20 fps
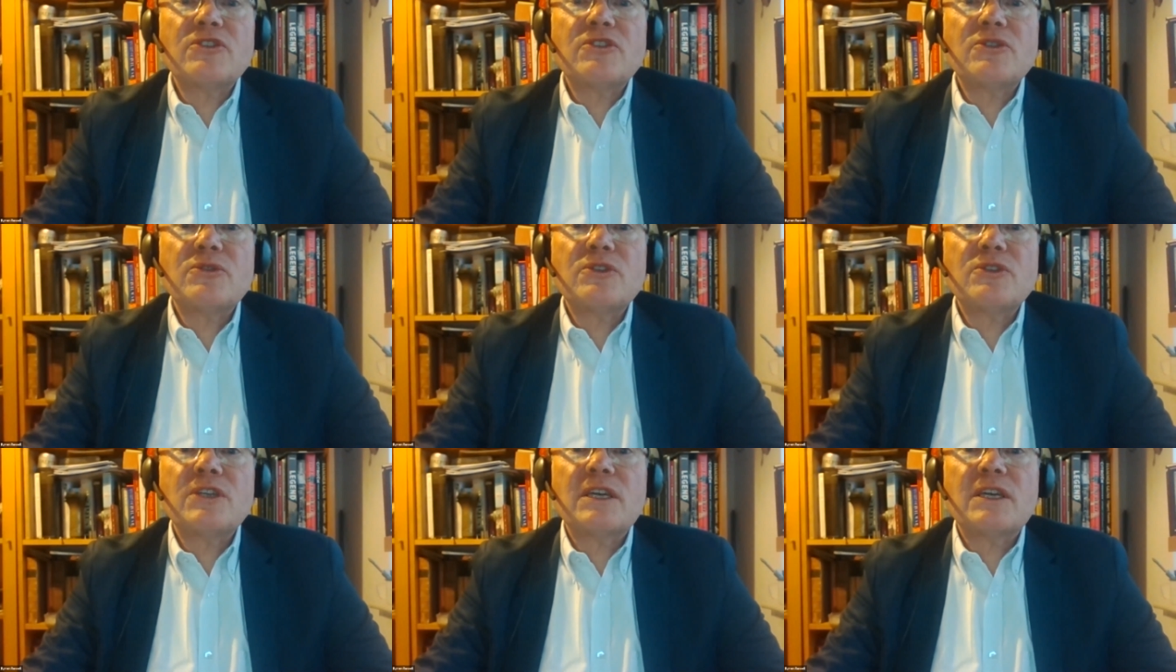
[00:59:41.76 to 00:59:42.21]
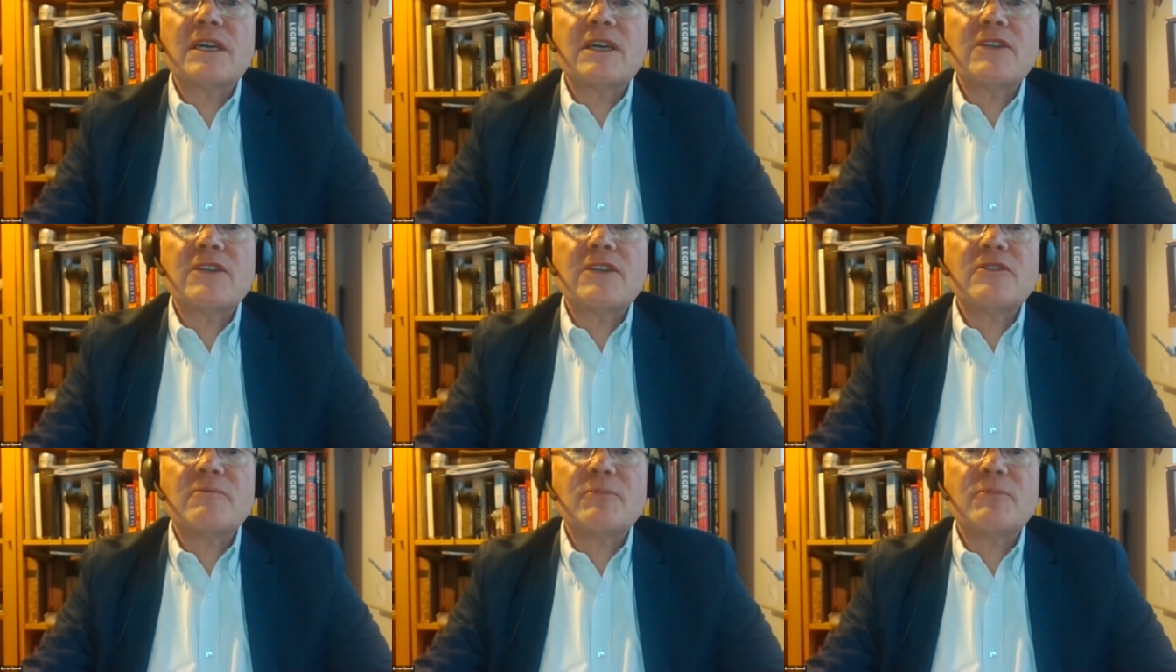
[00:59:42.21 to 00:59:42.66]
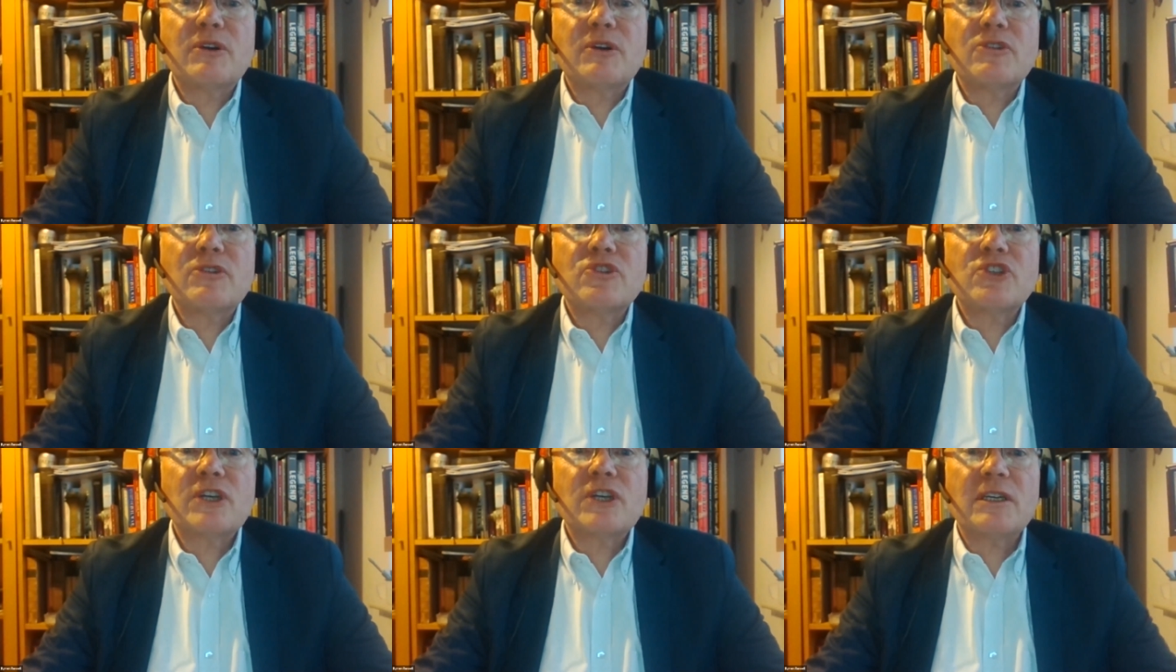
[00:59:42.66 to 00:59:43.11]
user case of
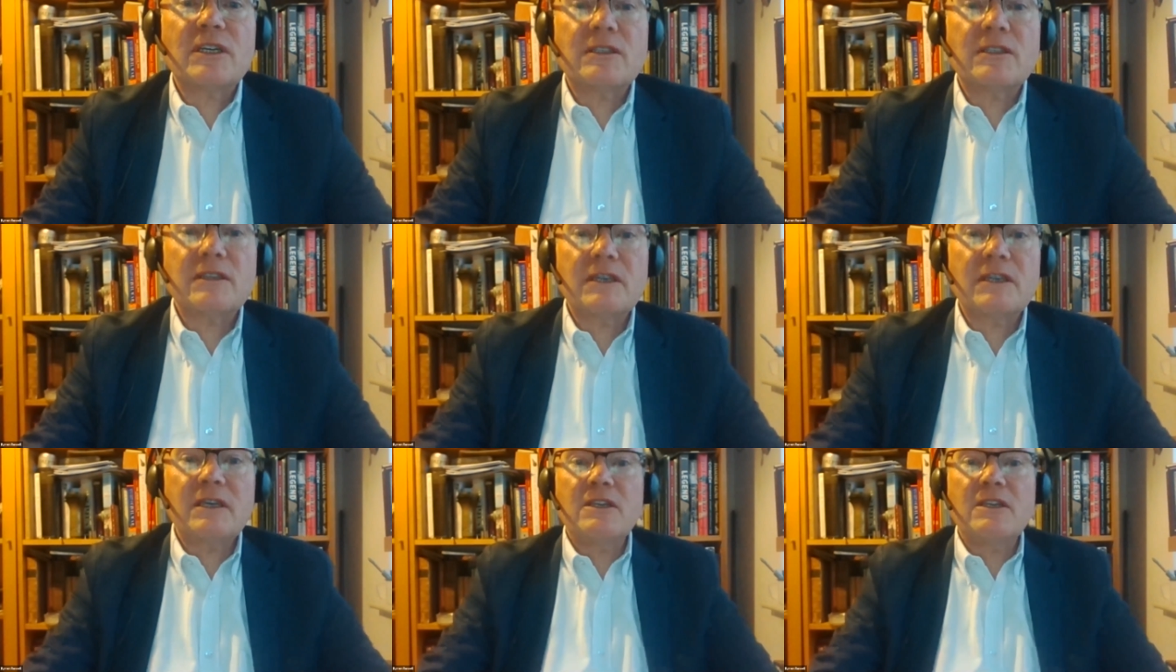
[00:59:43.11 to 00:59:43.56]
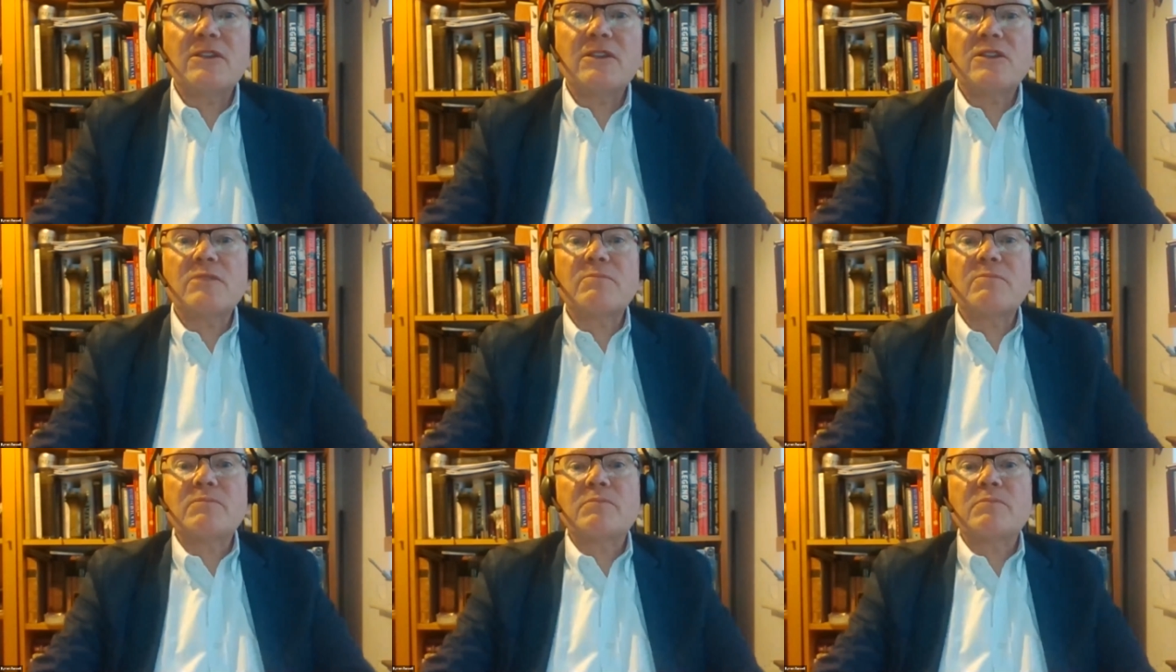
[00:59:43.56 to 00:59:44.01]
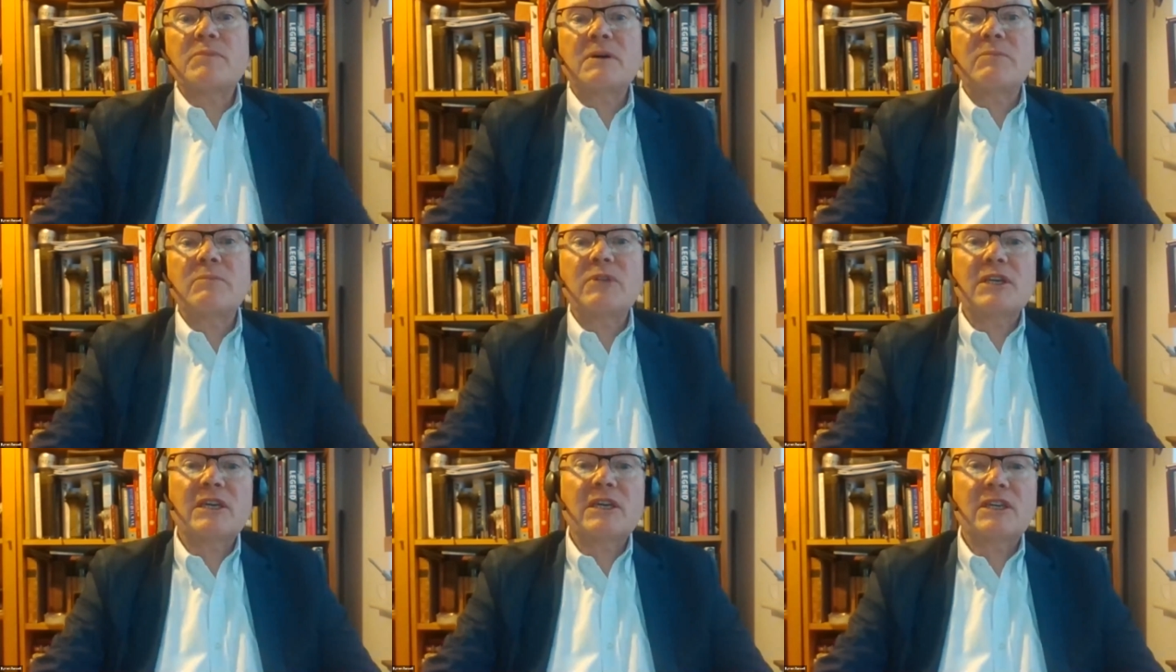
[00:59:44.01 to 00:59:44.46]
blockchain in the
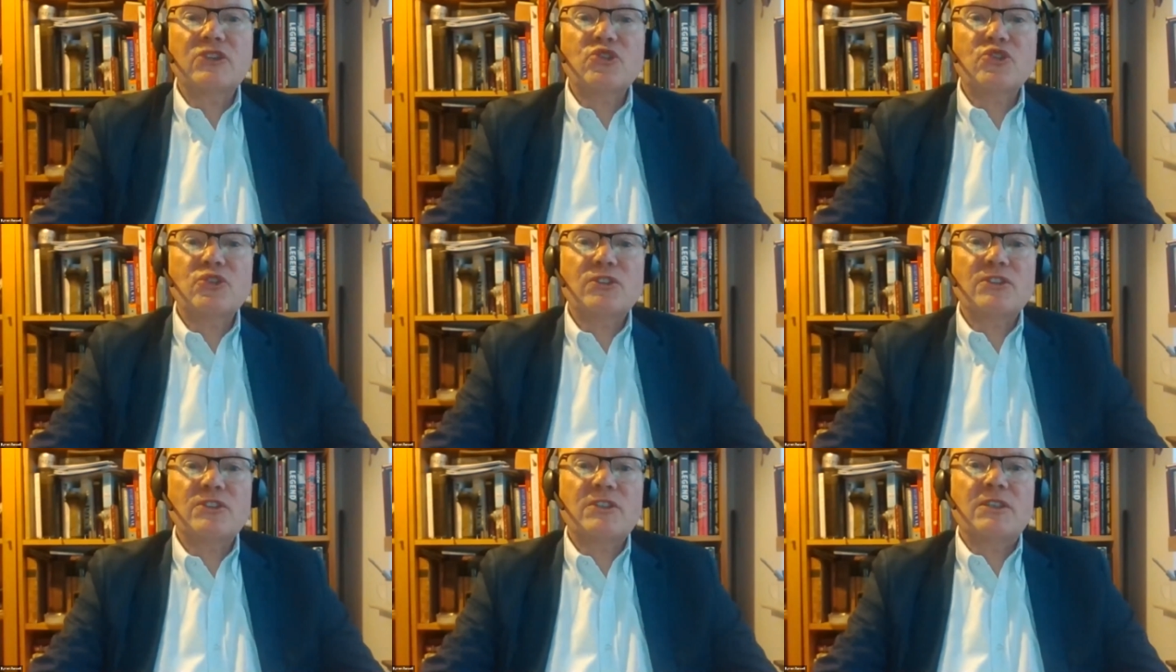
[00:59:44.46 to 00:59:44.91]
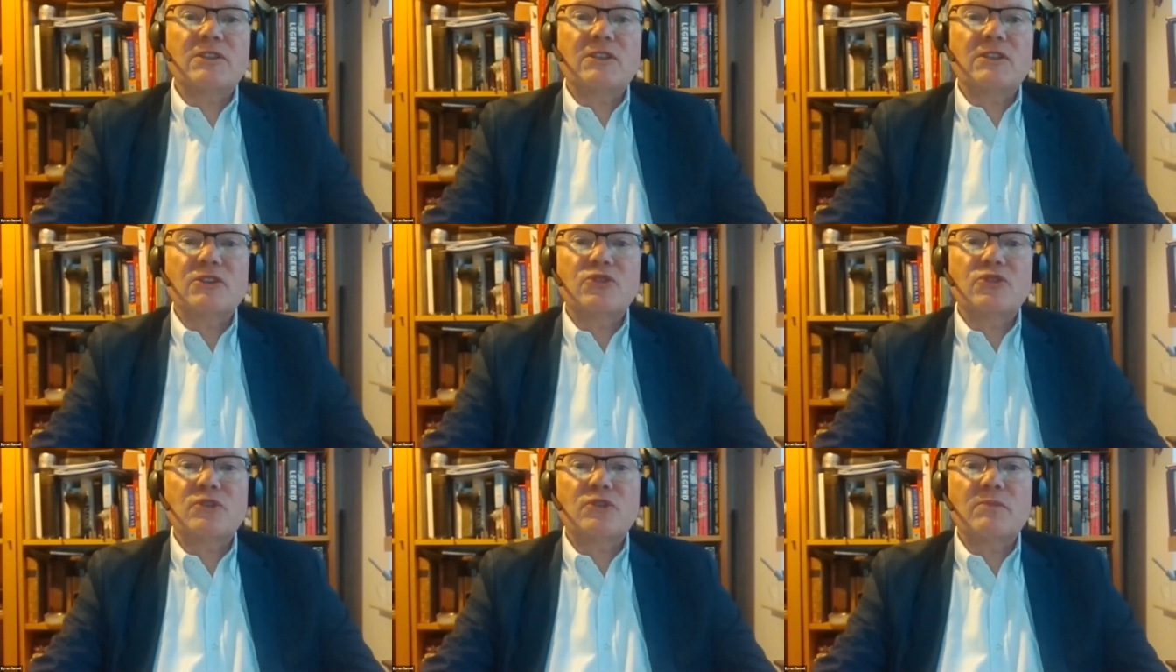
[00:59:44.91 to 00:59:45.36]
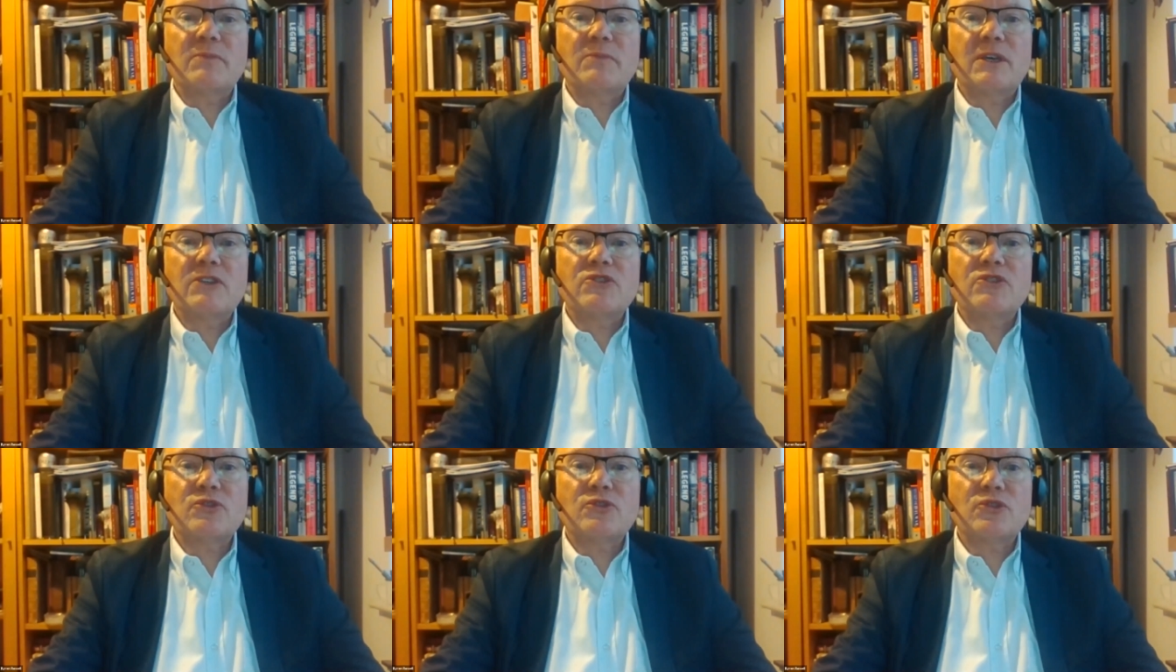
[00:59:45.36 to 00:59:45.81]
publications industry
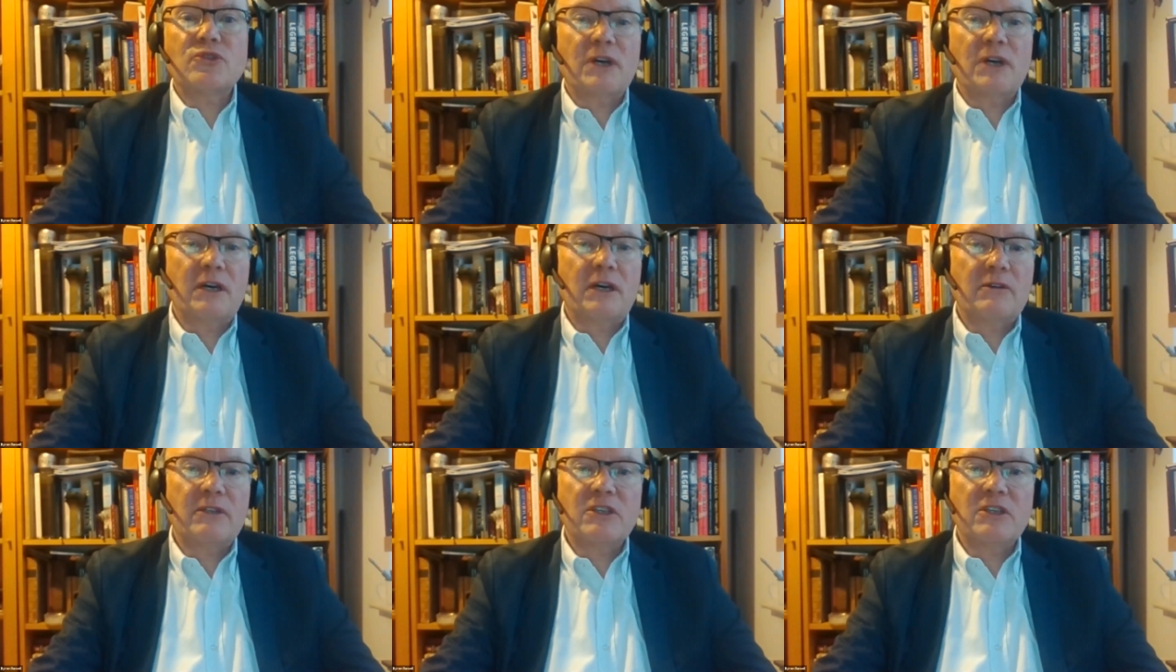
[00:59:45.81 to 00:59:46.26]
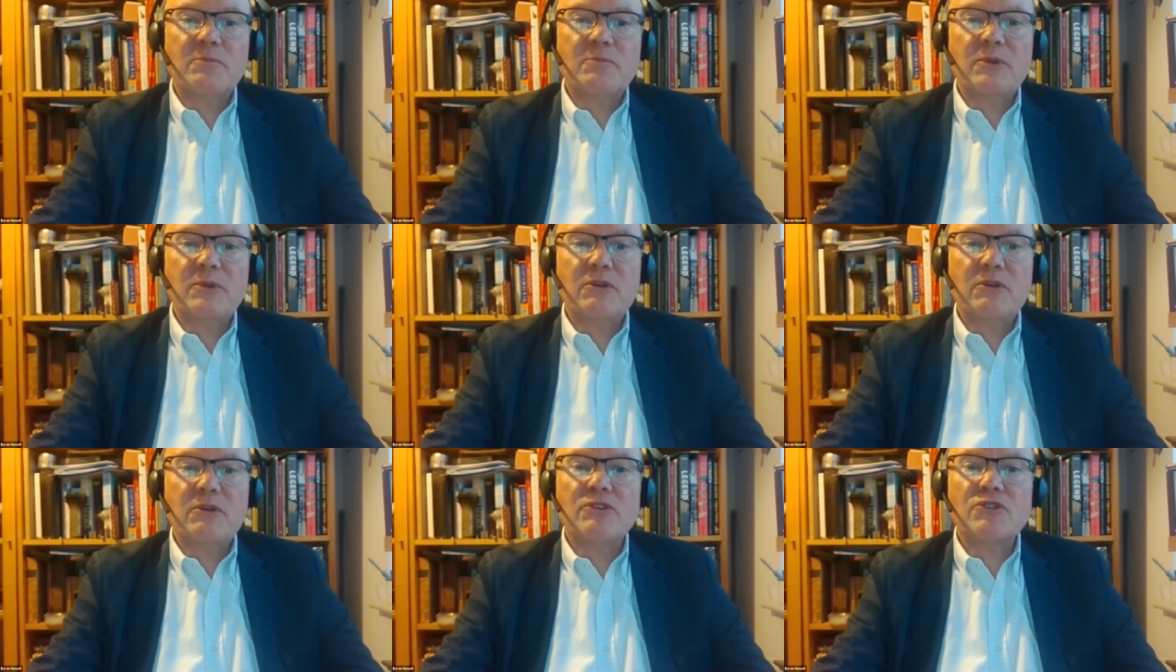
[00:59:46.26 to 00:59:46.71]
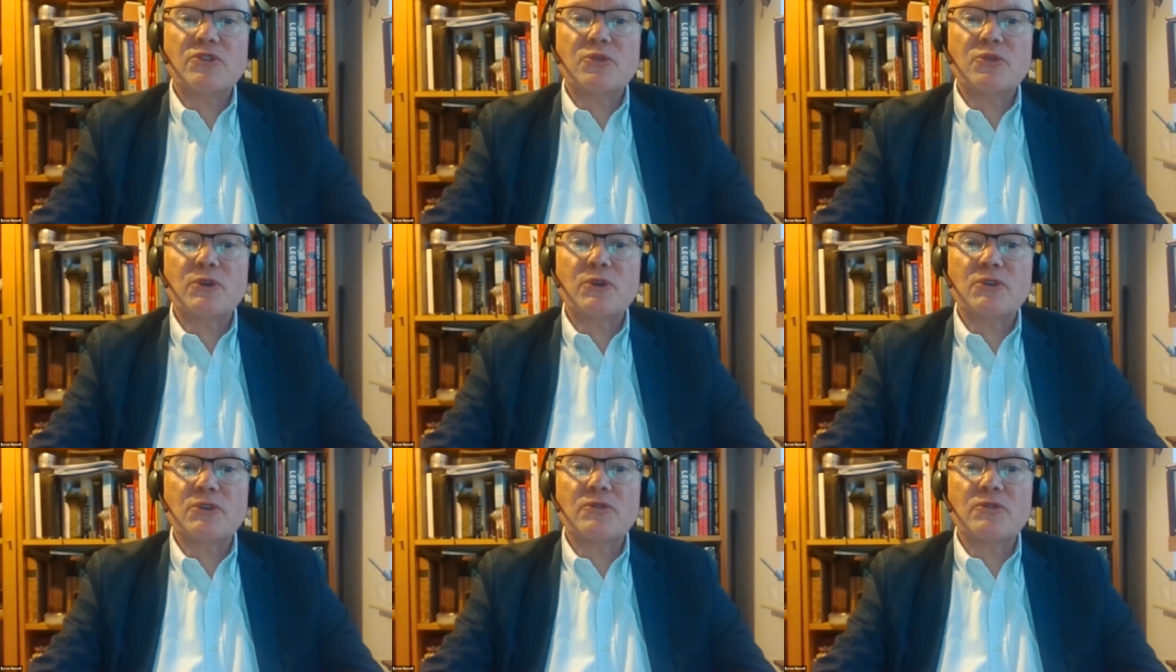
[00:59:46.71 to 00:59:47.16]
based on your own experience or
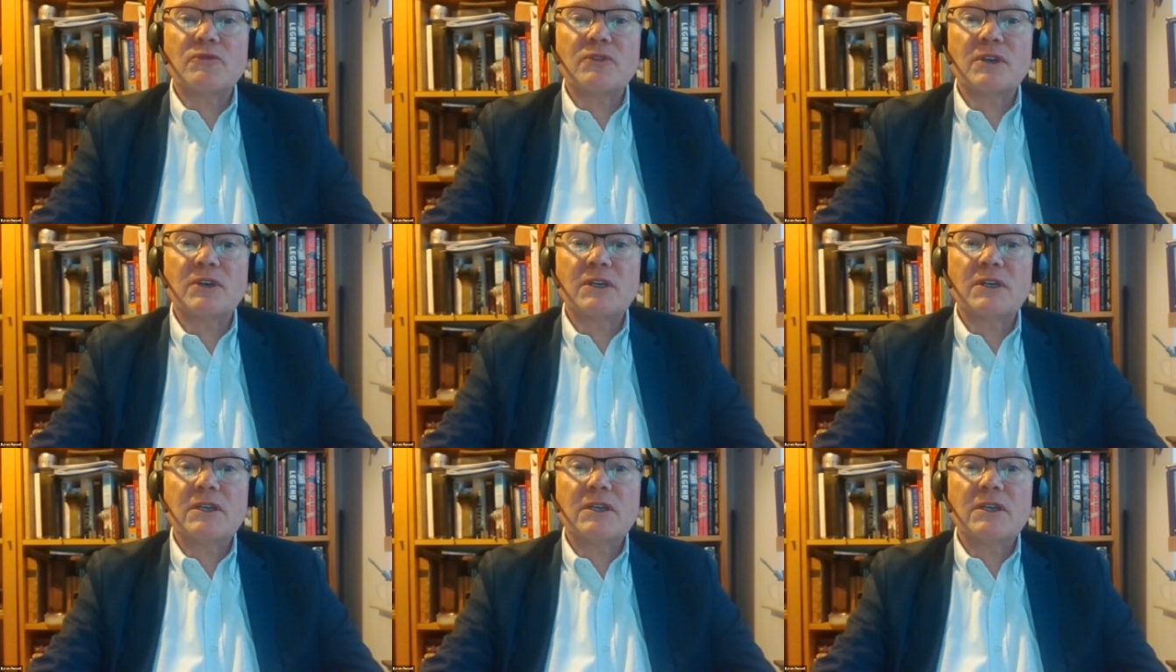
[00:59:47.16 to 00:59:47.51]
what you've